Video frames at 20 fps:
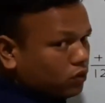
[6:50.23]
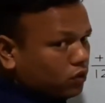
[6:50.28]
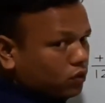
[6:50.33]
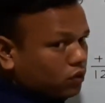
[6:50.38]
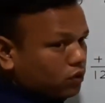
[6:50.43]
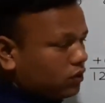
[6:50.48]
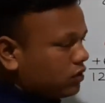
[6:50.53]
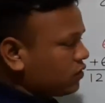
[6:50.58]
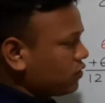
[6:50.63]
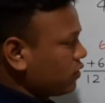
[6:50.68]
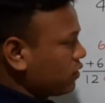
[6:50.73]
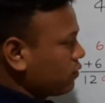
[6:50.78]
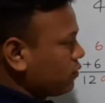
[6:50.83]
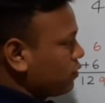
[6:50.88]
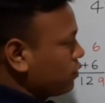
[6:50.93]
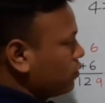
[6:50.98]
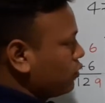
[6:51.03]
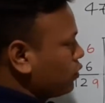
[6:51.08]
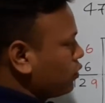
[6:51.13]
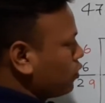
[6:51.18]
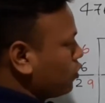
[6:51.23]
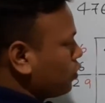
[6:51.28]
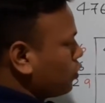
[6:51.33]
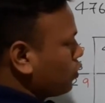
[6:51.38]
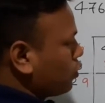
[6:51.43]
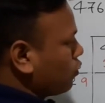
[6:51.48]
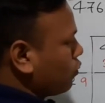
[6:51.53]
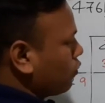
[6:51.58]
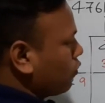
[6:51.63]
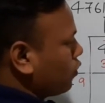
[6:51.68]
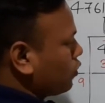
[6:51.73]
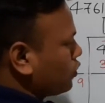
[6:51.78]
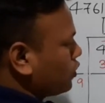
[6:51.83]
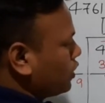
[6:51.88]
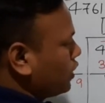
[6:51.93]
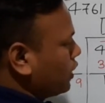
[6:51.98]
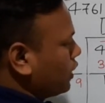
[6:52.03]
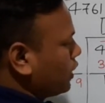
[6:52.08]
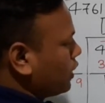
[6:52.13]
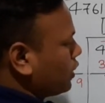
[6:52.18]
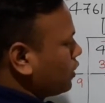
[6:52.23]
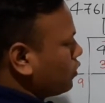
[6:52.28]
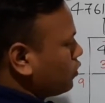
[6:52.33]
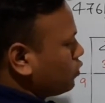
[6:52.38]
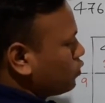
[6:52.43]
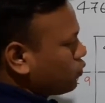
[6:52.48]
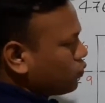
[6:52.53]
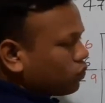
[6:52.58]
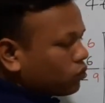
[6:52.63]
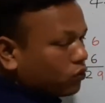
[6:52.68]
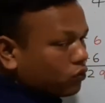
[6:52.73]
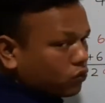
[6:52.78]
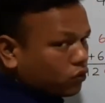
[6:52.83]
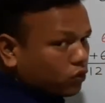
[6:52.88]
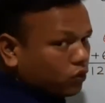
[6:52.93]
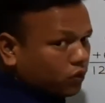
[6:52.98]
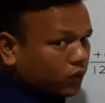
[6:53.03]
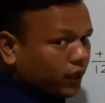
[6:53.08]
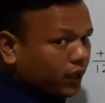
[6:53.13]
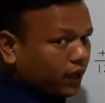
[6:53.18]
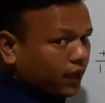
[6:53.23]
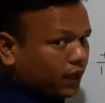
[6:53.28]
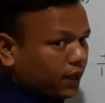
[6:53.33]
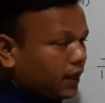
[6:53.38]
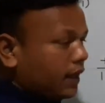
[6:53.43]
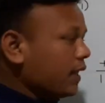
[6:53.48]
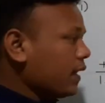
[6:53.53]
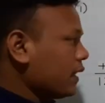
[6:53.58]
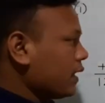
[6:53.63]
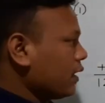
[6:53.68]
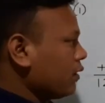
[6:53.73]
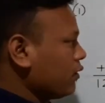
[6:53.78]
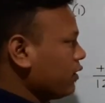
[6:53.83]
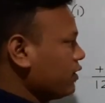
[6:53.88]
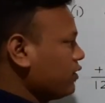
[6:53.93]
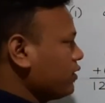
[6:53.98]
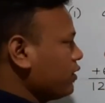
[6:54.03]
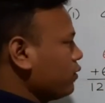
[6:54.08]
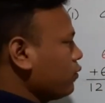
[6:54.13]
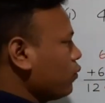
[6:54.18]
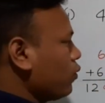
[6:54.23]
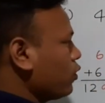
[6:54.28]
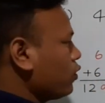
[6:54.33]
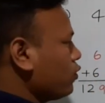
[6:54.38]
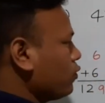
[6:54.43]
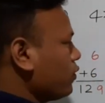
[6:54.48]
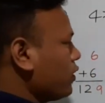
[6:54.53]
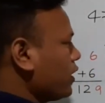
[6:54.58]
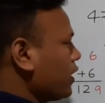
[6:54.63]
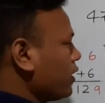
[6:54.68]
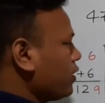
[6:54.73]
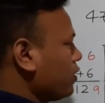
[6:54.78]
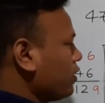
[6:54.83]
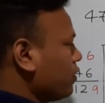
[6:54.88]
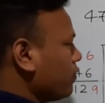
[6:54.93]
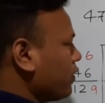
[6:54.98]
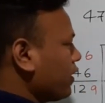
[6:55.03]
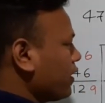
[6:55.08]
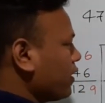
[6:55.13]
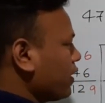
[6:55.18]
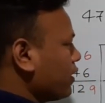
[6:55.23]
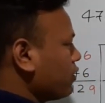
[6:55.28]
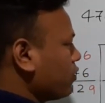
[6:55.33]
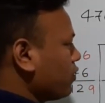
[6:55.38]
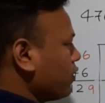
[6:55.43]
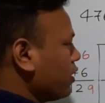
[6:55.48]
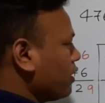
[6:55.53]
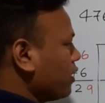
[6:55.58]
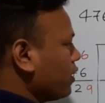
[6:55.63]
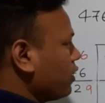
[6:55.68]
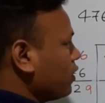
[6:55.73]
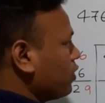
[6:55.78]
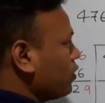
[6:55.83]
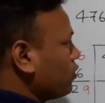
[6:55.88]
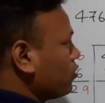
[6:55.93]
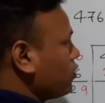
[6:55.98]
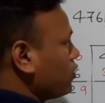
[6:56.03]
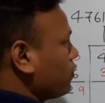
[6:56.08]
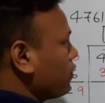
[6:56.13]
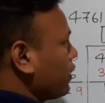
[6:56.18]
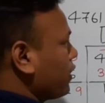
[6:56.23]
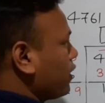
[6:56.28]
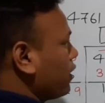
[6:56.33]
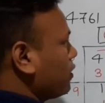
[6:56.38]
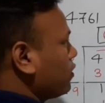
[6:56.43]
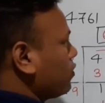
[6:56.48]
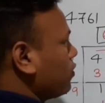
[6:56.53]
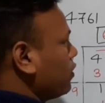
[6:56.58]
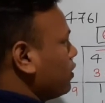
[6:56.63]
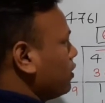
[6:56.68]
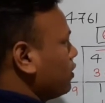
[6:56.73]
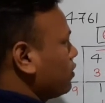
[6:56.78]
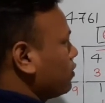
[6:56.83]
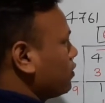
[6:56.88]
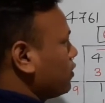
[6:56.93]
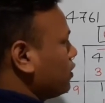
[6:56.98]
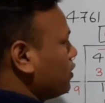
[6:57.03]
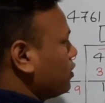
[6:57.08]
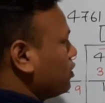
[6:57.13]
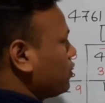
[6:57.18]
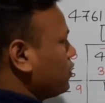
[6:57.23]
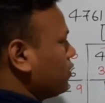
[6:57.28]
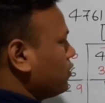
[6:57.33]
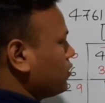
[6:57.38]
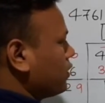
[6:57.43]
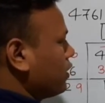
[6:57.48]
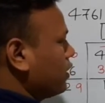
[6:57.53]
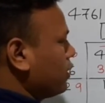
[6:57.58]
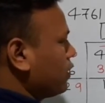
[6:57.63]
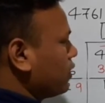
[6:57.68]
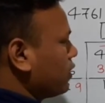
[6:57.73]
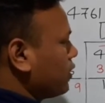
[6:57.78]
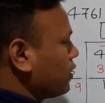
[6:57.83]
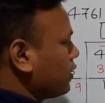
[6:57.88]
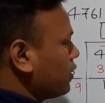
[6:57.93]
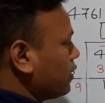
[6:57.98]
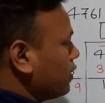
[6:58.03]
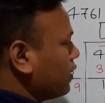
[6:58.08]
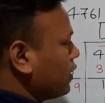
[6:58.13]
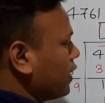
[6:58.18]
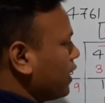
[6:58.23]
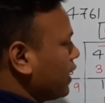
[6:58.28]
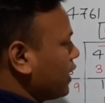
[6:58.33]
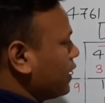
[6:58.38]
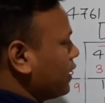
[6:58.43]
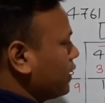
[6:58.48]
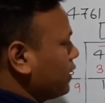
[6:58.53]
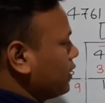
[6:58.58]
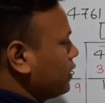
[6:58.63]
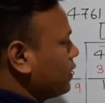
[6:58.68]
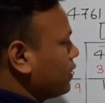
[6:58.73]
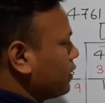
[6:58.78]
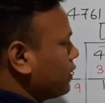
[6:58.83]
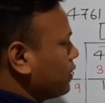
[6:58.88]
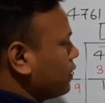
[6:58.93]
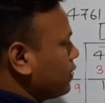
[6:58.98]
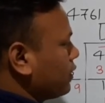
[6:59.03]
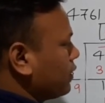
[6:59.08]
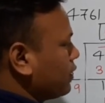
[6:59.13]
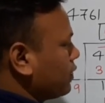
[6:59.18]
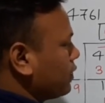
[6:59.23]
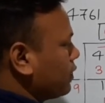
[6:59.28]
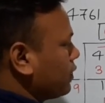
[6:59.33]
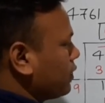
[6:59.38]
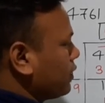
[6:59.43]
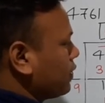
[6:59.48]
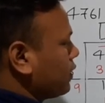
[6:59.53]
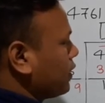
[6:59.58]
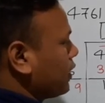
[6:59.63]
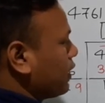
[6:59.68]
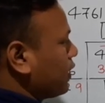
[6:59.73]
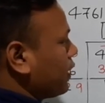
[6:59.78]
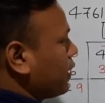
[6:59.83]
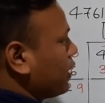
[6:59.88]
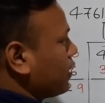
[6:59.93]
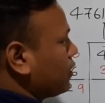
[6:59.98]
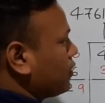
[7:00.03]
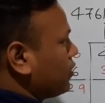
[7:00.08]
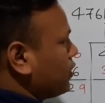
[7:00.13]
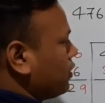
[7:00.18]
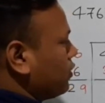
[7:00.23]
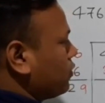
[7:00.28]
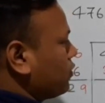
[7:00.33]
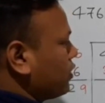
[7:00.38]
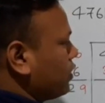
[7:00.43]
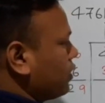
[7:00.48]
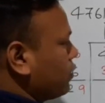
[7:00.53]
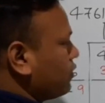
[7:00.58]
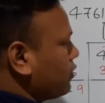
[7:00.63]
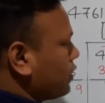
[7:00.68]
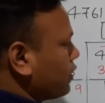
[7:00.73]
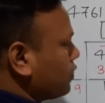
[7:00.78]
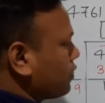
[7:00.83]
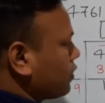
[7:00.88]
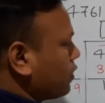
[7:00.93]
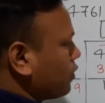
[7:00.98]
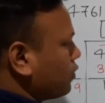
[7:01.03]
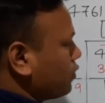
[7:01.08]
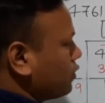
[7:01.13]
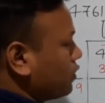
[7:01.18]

this gives you 42. Okay, now let's see what do we get if I write 3. So if I write 3 3s are 9 and 3 2s are 6, which